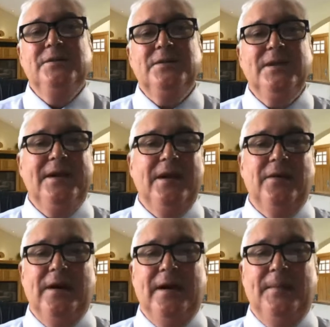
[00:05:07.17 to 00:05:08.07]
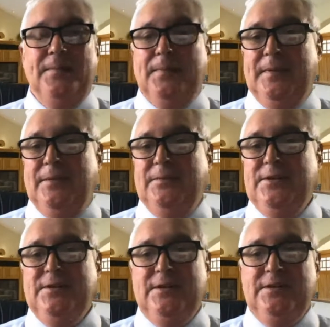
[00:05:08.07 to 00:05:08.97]
During our
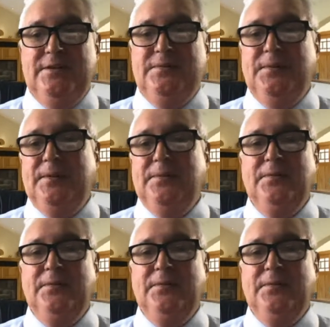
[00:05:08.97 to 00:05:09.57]
research this week,